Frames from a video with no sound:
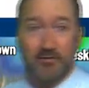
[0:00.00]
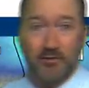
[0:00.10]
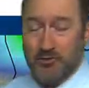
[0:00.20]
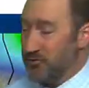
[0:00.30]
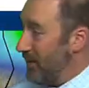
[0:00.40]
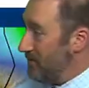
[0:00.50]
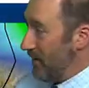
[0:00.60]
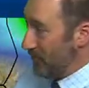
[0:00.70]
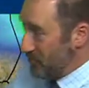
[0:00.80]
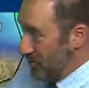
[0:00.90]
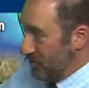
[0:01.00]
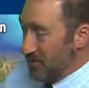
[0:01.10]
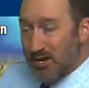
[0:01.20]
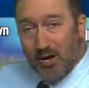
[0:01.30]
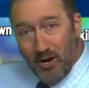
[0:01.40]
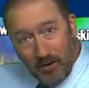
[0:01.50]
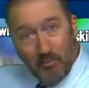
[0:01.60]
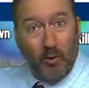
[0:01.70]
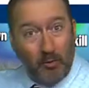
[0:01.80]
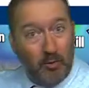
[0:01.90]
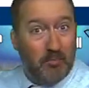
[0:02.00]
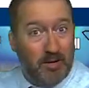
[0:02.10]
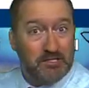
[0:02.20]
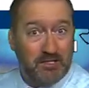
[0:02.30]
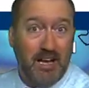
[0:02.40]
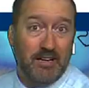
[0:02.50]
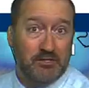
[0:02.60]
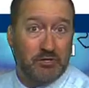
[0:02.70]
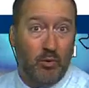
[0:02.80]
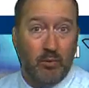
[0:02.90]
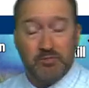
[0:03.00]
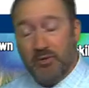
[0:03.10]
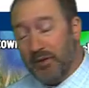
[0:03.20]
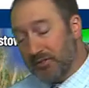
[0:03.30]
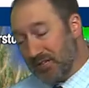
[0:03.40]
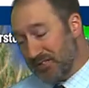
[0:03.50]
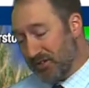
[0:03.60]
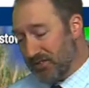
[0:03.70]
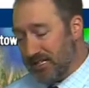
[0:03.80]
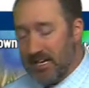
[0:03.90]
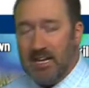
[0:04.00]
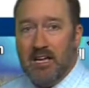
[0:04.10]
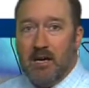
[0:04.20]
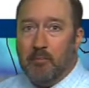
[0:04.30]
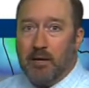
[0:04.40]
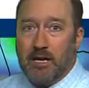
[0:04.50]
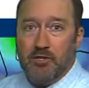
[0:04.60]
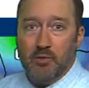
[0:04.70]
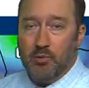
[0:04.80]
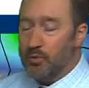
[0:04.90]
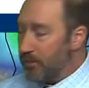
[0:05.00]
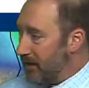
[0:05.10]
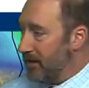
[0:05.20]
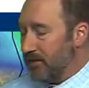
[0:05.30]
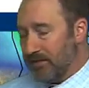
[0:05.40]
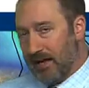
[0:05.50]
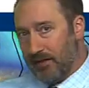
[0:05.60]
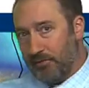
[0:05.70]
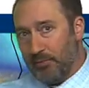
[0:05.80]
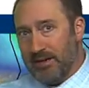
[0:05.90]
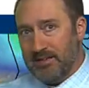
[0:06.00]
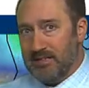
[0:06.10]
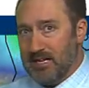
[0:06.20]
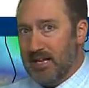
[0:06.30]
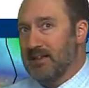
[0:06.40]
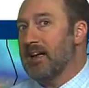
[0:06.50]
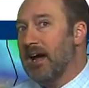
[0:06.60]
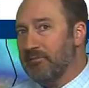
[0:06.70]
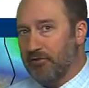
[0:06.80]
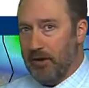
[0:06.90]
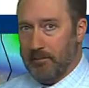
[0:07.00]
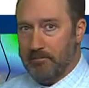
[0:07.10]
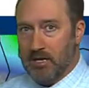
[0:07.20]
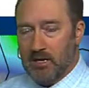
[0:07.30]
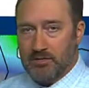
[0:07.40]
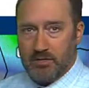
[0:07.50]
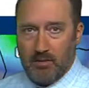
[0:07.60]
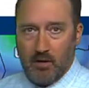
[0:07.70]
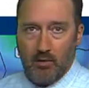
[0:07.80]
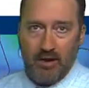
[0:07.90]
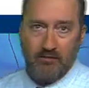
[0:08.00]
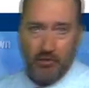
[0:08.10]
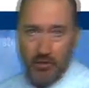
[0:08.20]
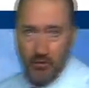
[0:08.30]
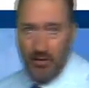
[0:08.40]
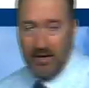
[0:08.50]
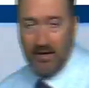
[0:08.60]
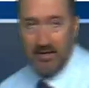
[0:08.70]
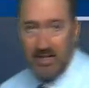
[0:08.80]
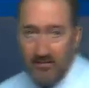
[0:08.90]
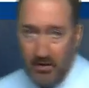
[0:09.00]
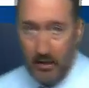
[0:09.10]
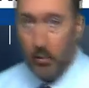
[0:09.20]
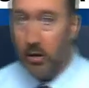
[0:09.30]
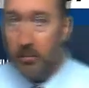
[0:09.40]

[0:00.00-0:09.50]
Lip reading: future track model shows a more robust line of storms. So there's uncertainty, but I do think that that 3 to 10 time frame tomorrow afternoon and evening will